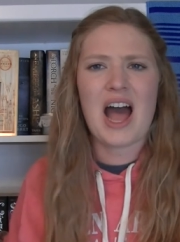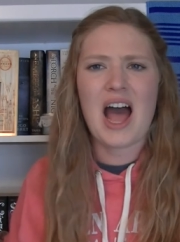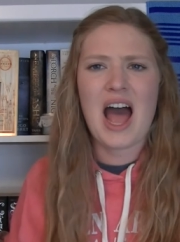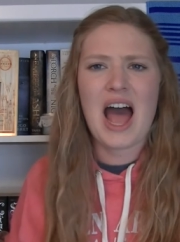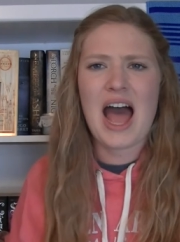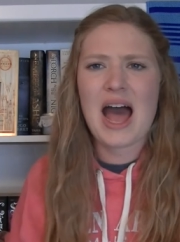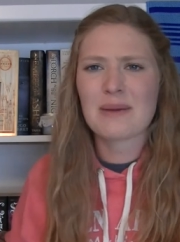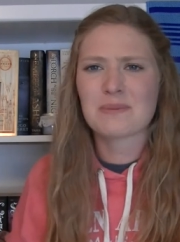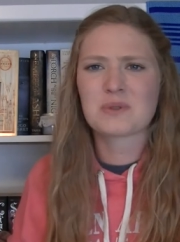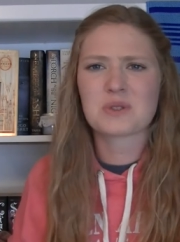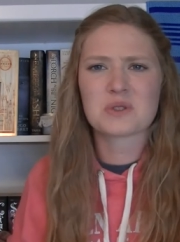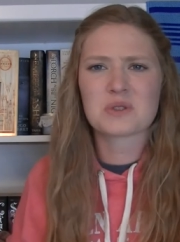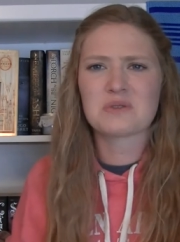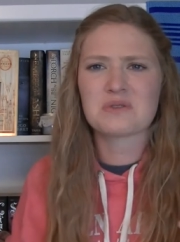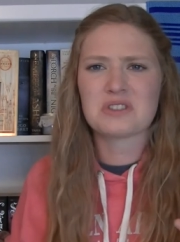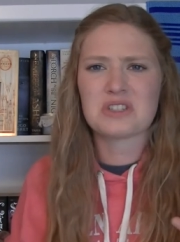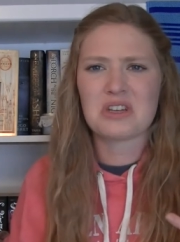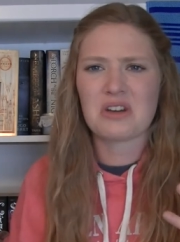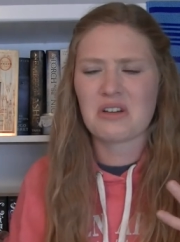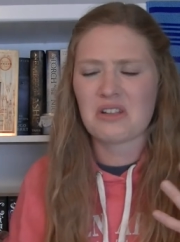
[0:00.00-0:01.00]

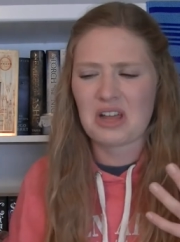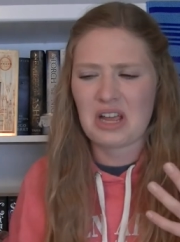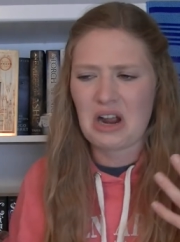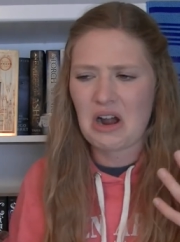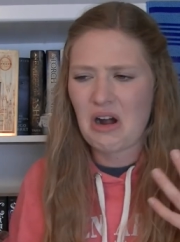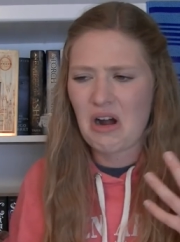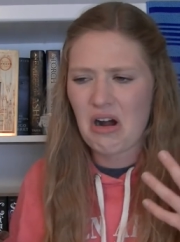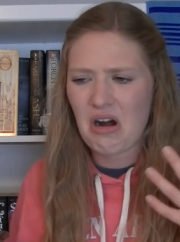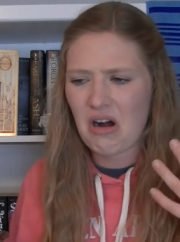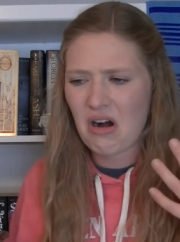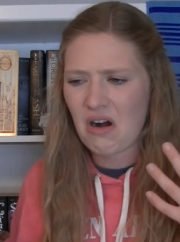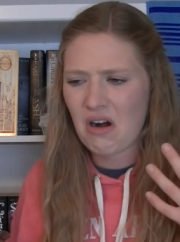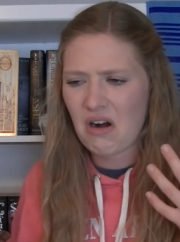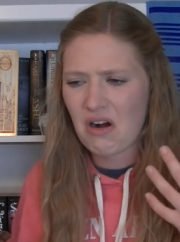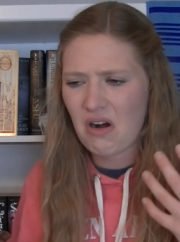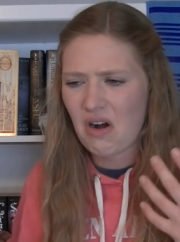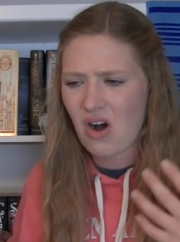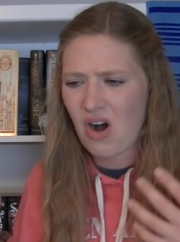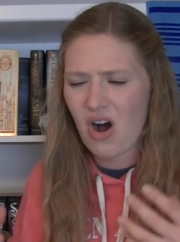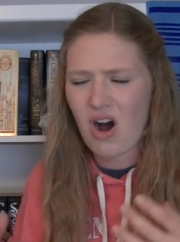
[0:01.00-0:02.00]
absolutely, like,
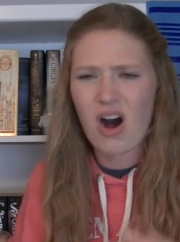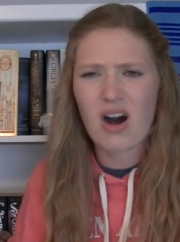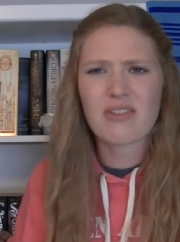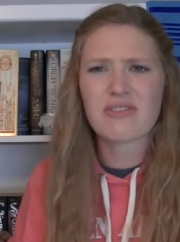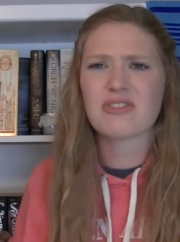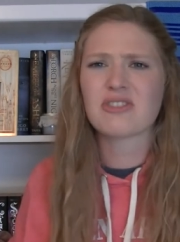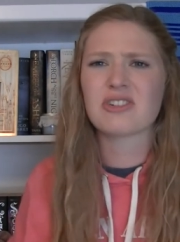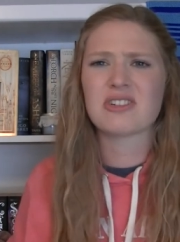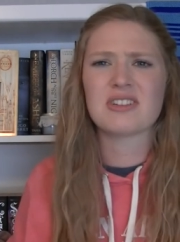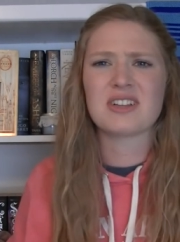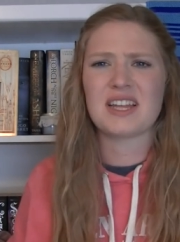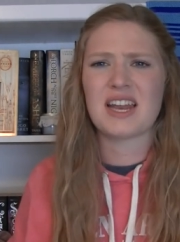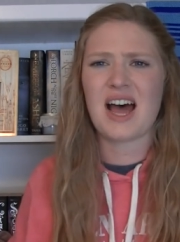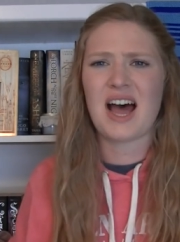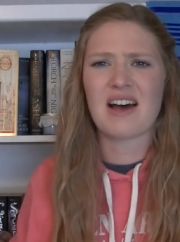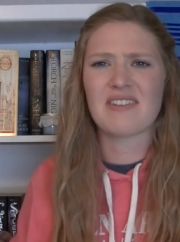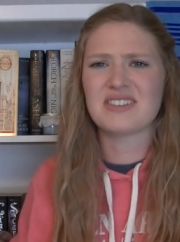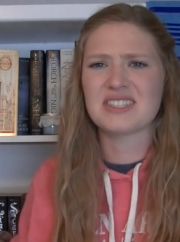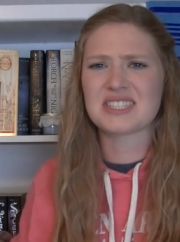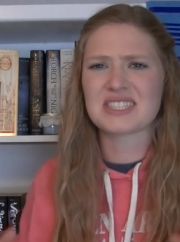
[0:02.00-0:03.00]
awful, and
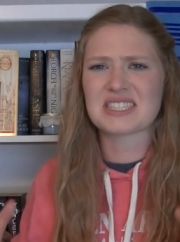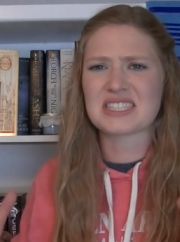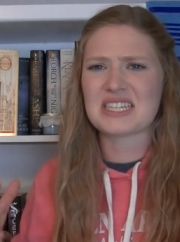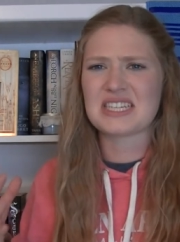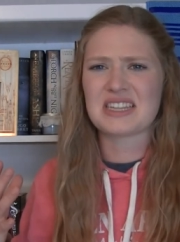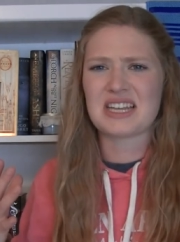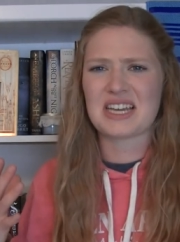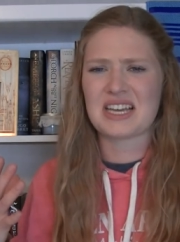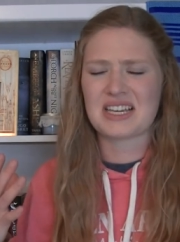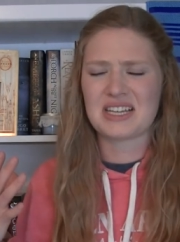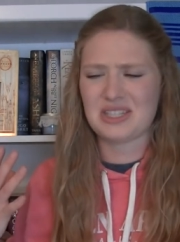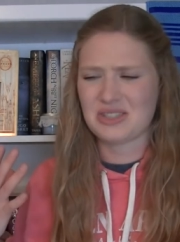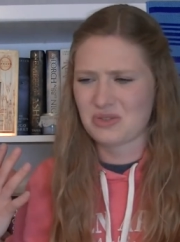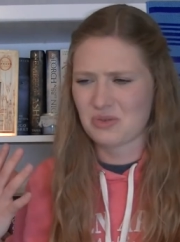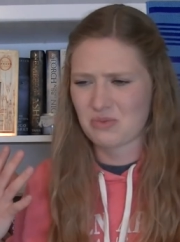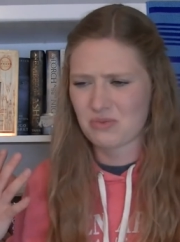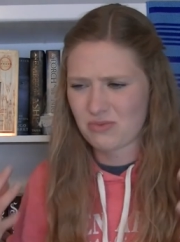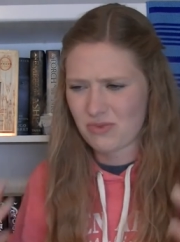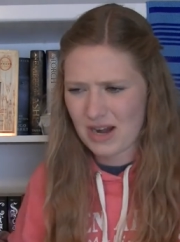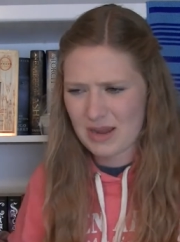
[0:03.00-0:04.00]
obviously, like, he's
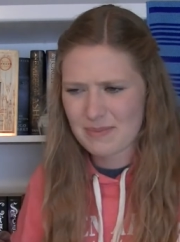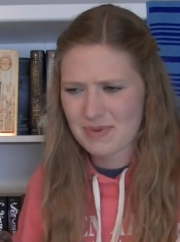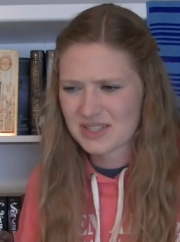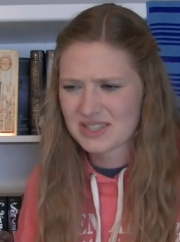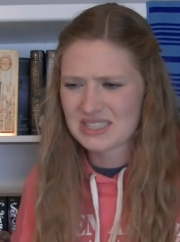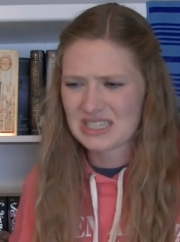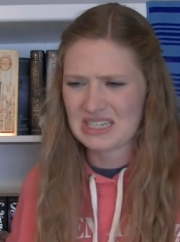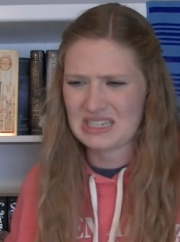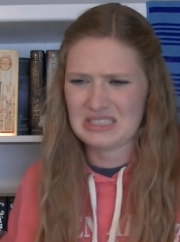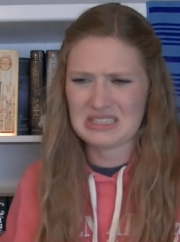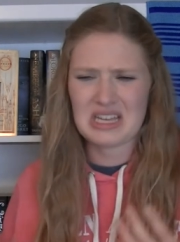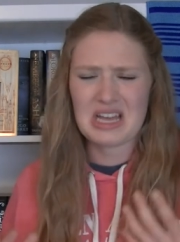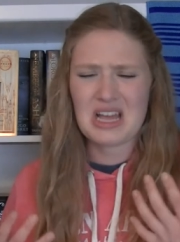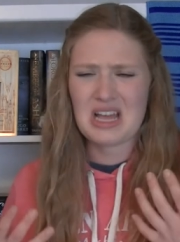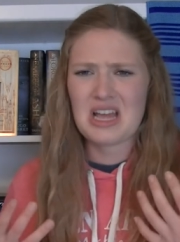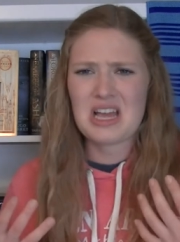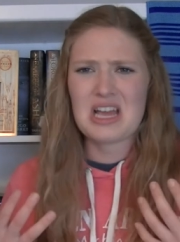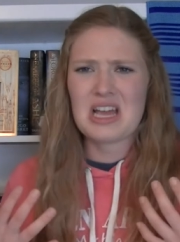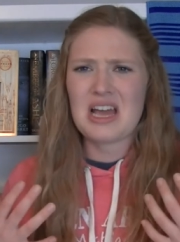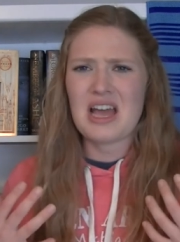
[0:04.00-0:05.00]
a rapist and he's
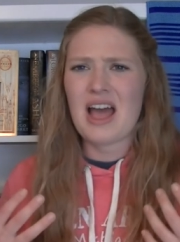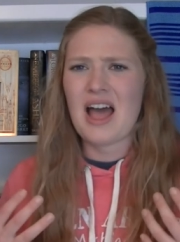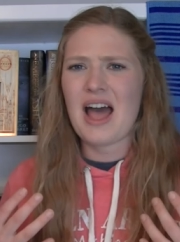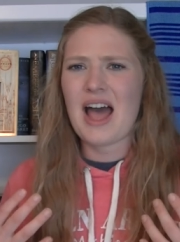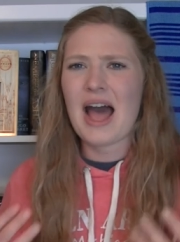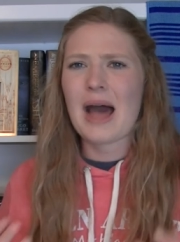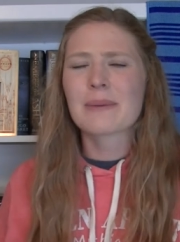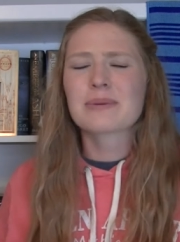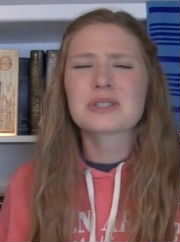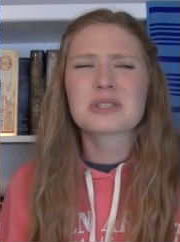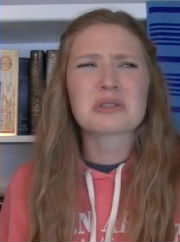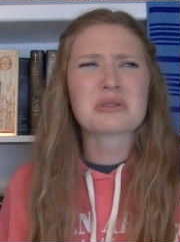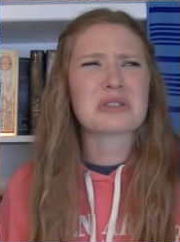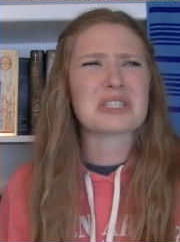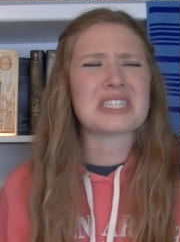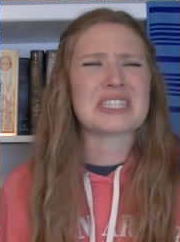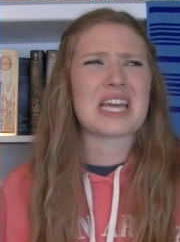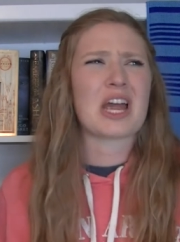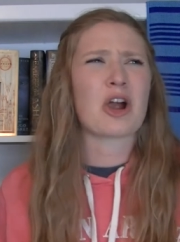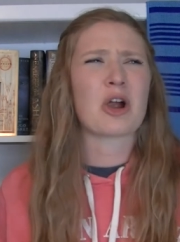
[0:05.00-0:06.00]

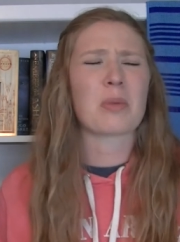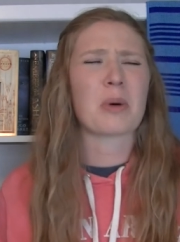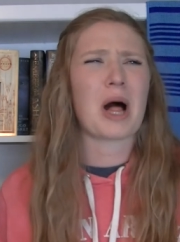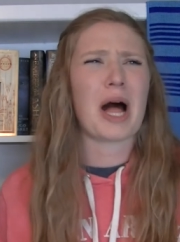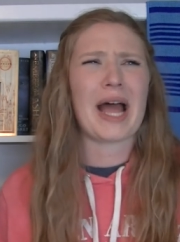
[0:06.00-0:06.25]
absolutely terrible.